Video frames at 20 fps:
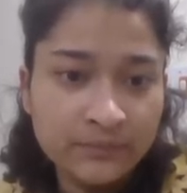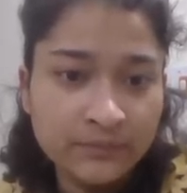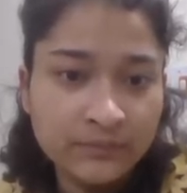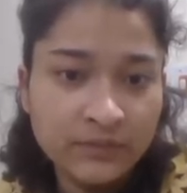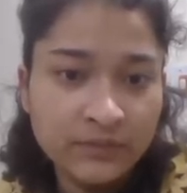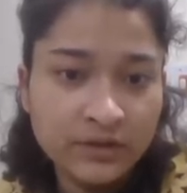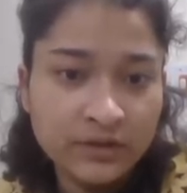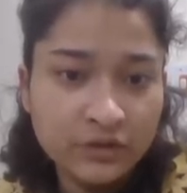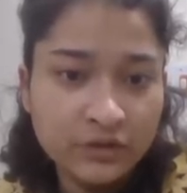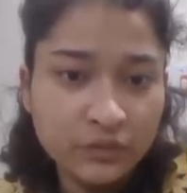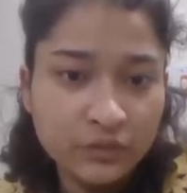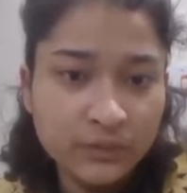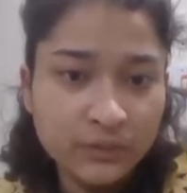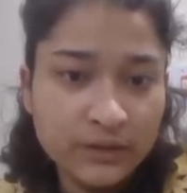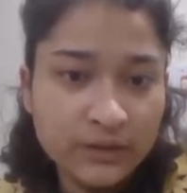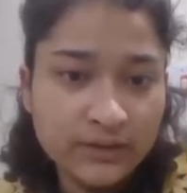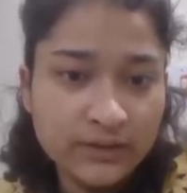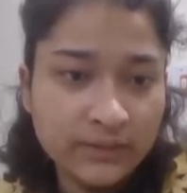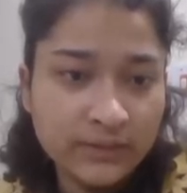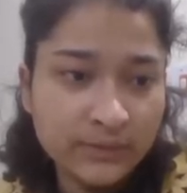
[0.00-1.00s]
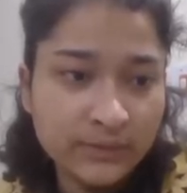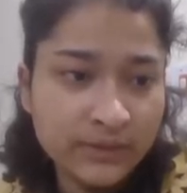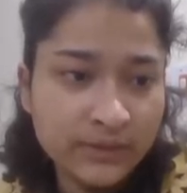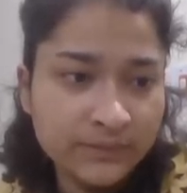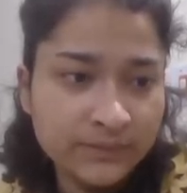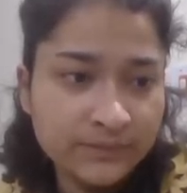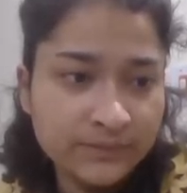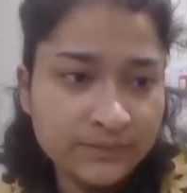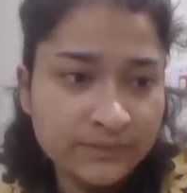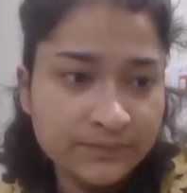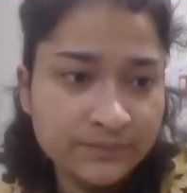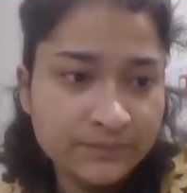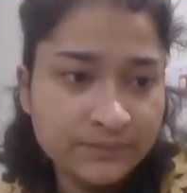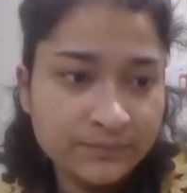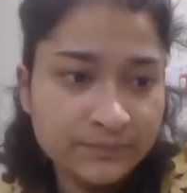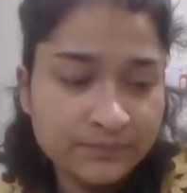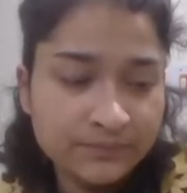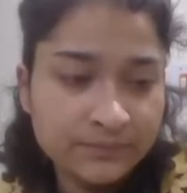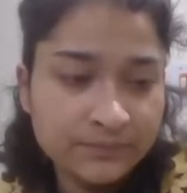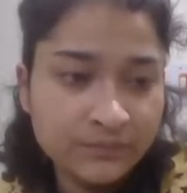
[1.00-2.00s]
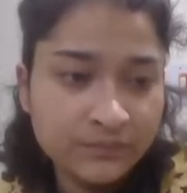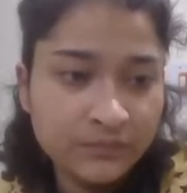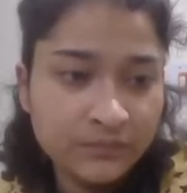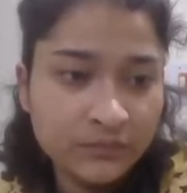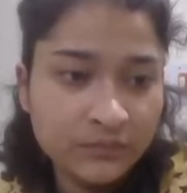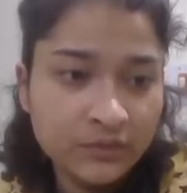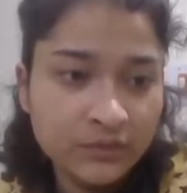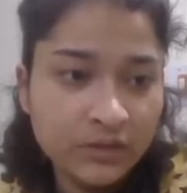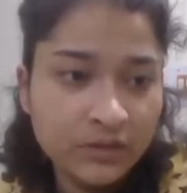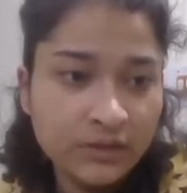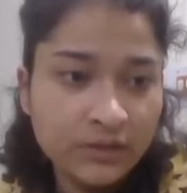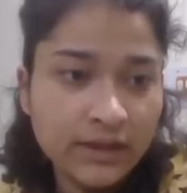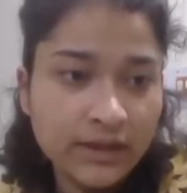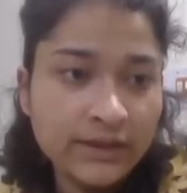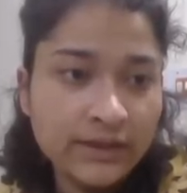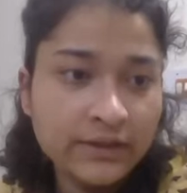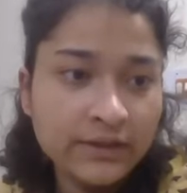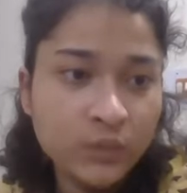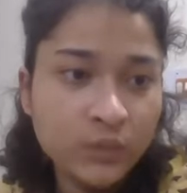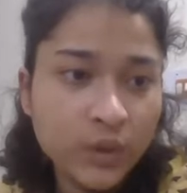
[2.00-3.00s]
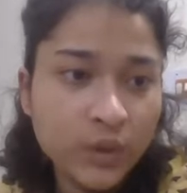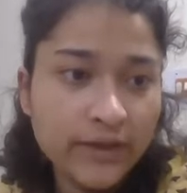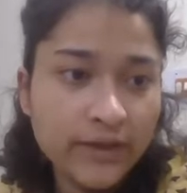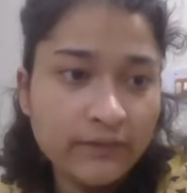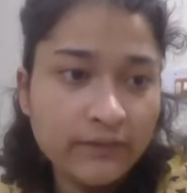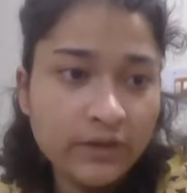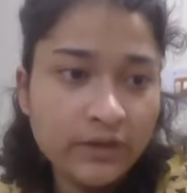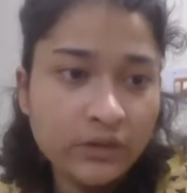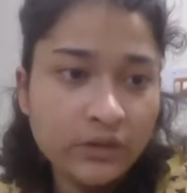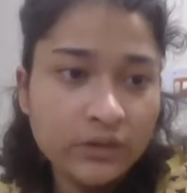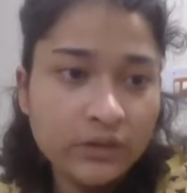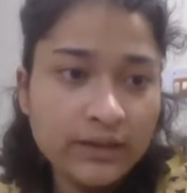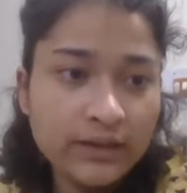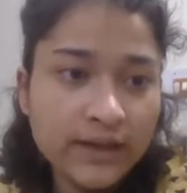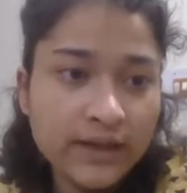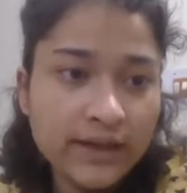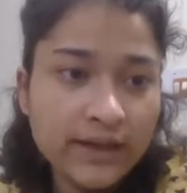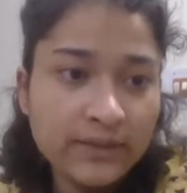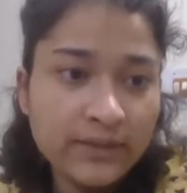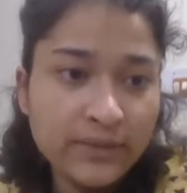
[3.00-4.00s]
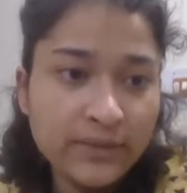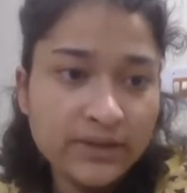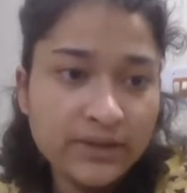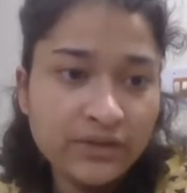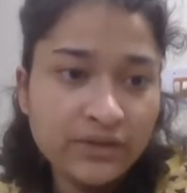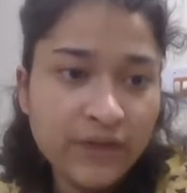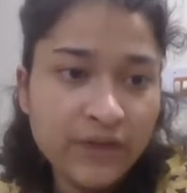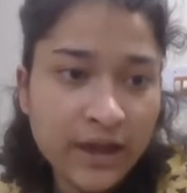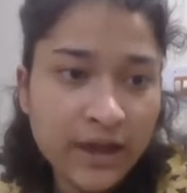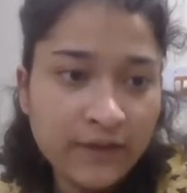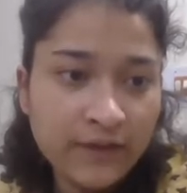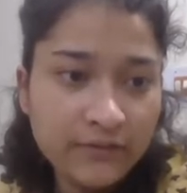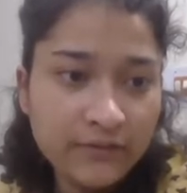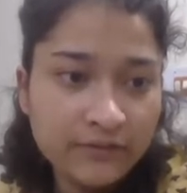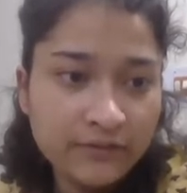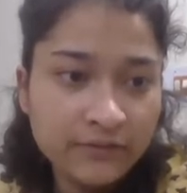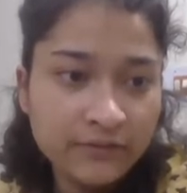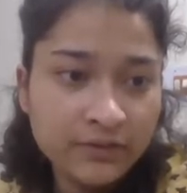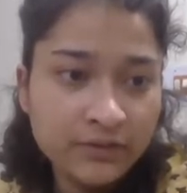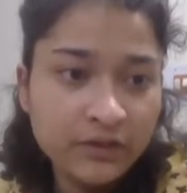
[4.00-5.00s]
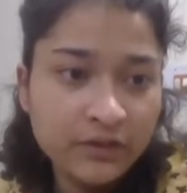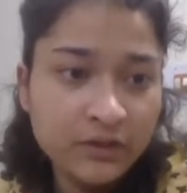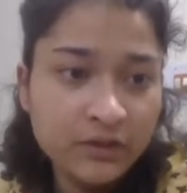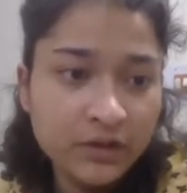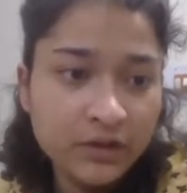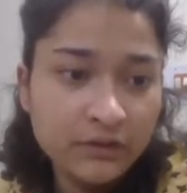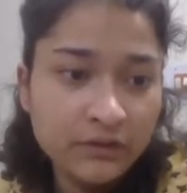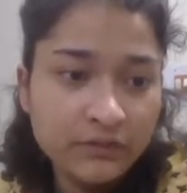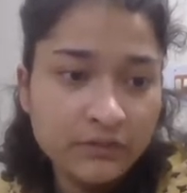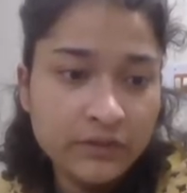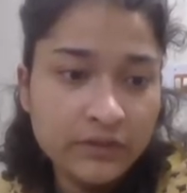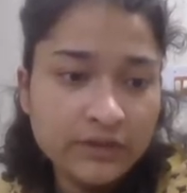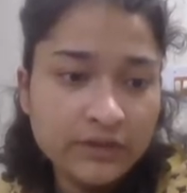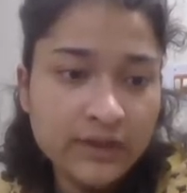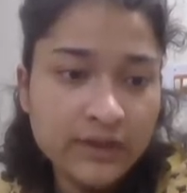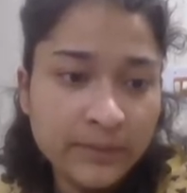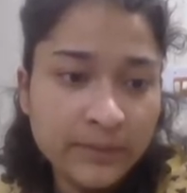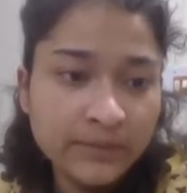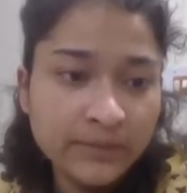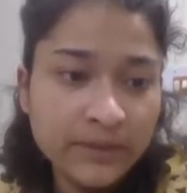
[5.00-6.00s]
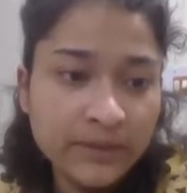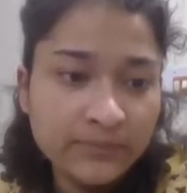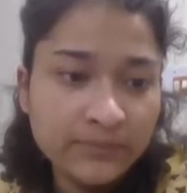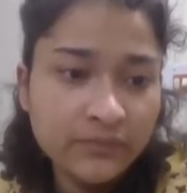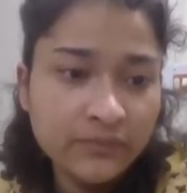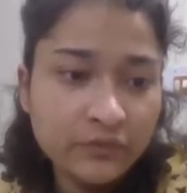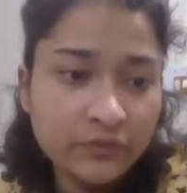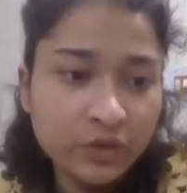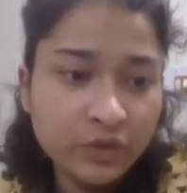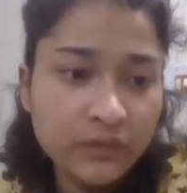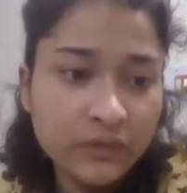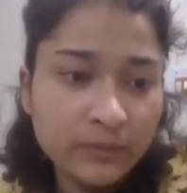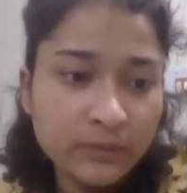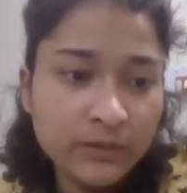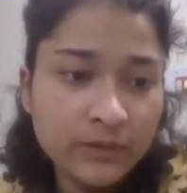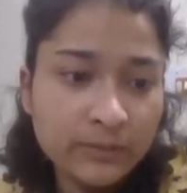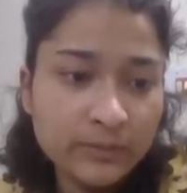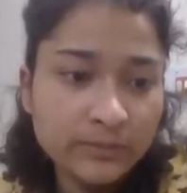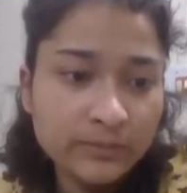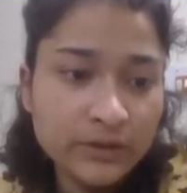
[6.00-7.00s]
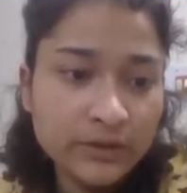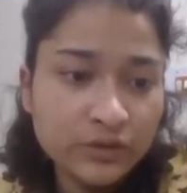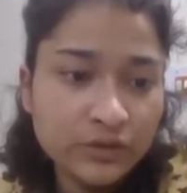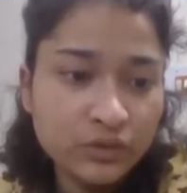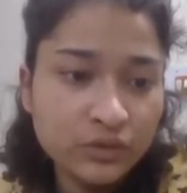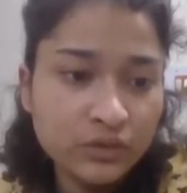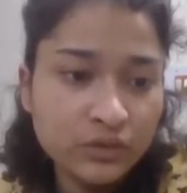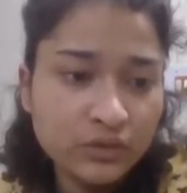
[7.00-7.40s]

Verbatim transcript: This should be the sum, na? That whatever unique elements we have, we will sum them, 4 1 plus 2,